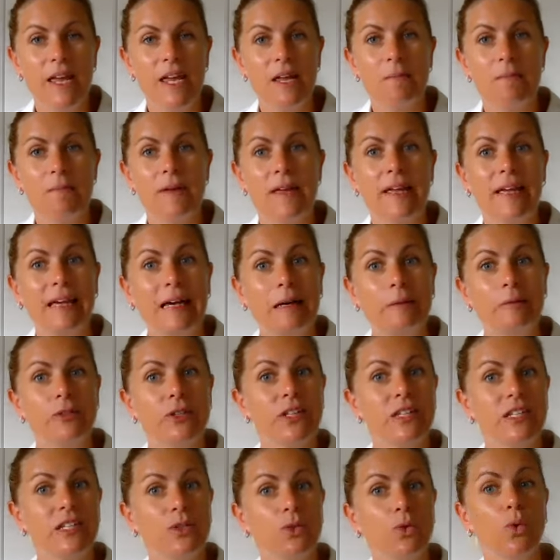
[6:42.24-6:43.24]
in being able
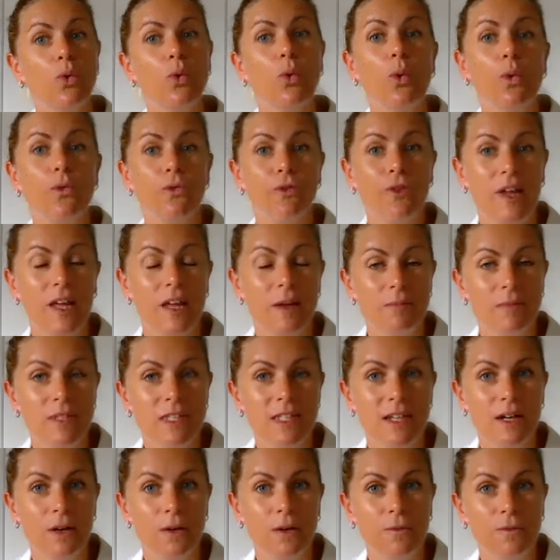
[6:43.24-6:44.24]
to still cook for
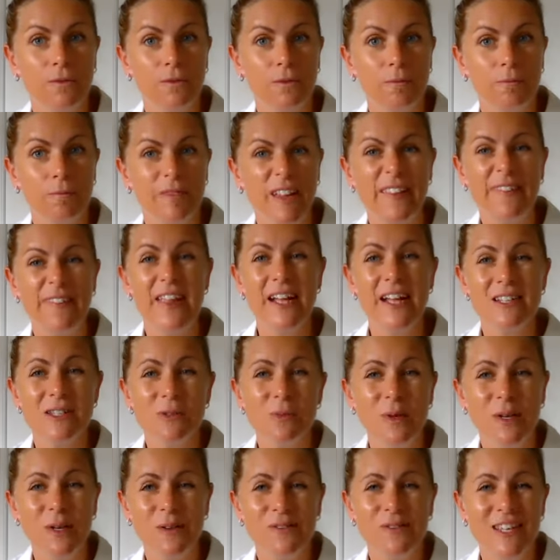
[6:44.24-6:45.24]
himself. And
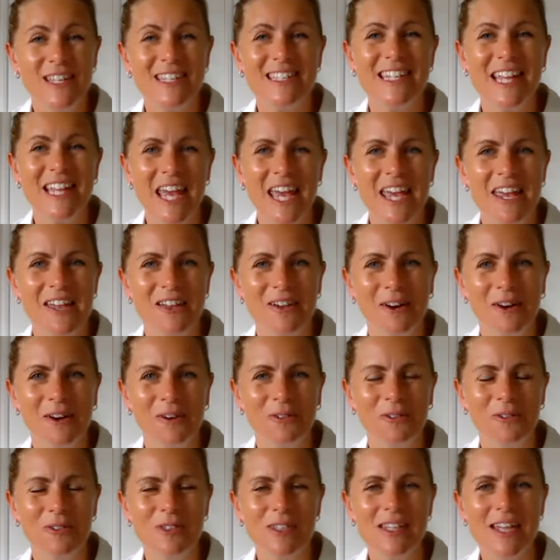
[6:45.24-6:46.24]
that's one of his key
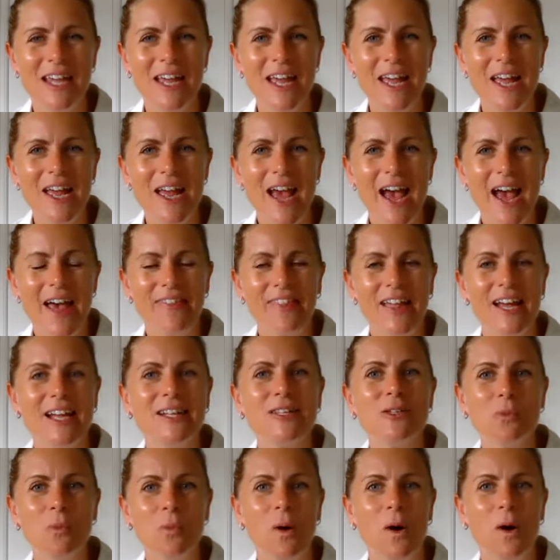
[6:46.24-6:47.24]
goals. And
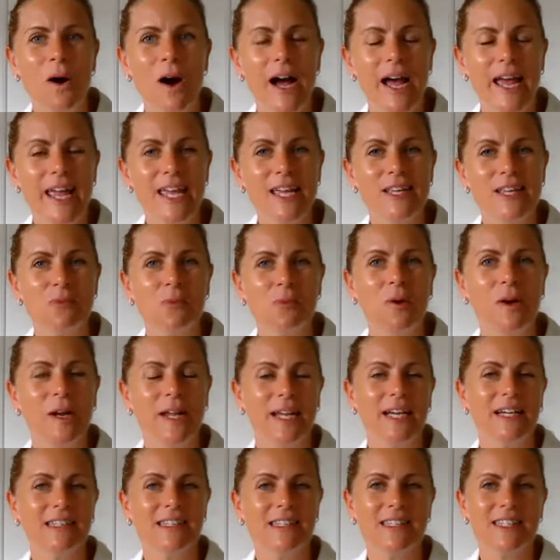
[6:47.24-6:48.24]
that's why he's
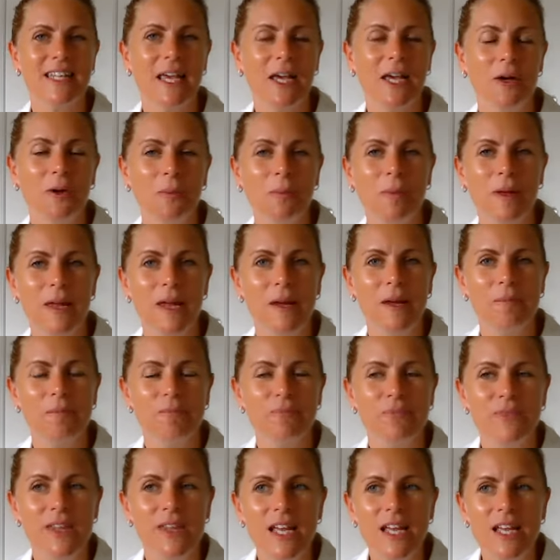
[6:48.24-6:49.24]
wanting us to help
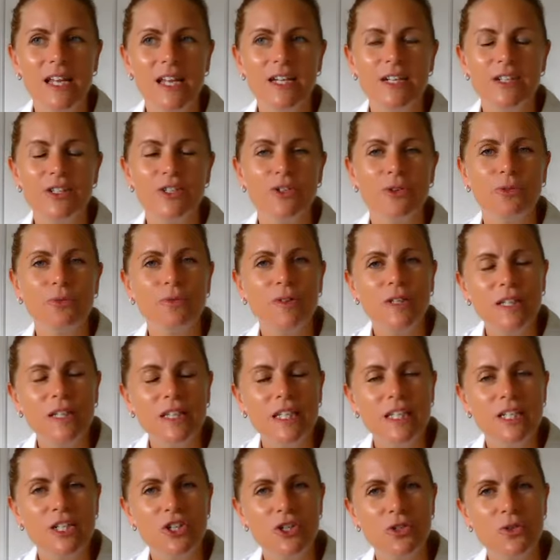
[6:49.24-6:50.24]
him. So
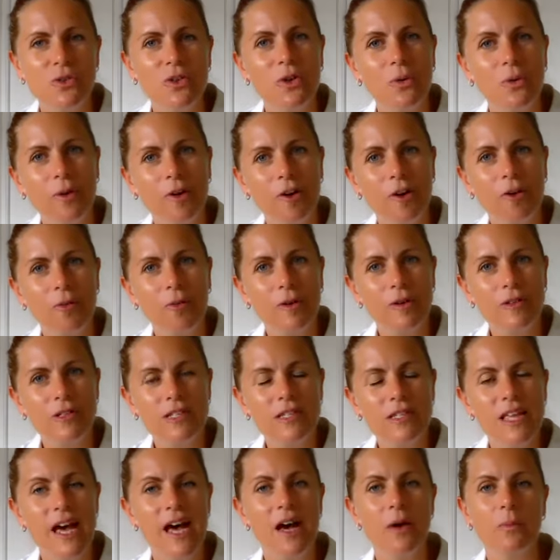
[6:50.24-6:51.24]
really ensure that we're
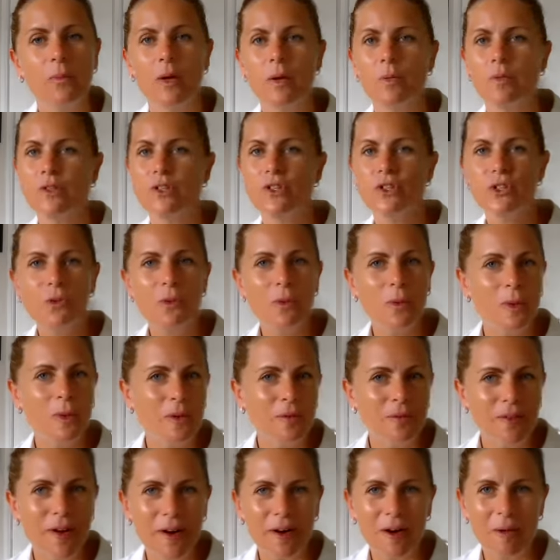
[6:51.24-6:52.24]
across that. We would do all
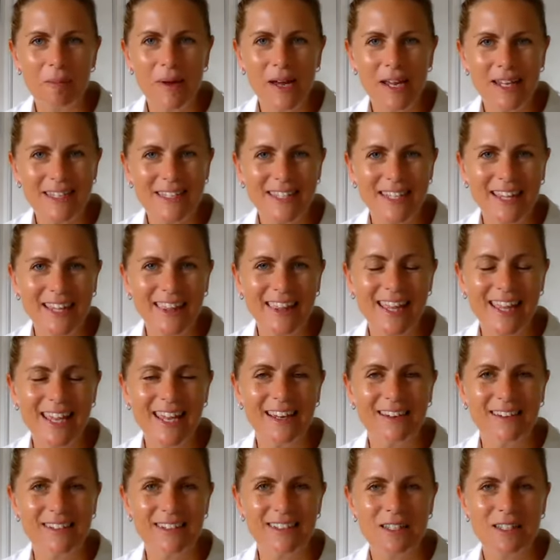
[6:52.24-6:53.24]
of our amazing
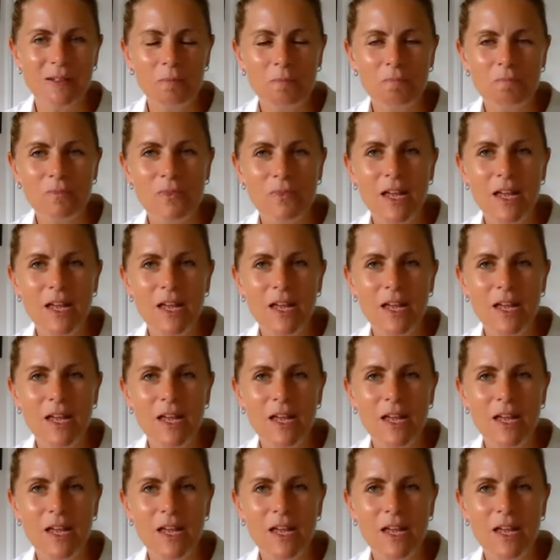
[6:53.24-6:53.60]
things,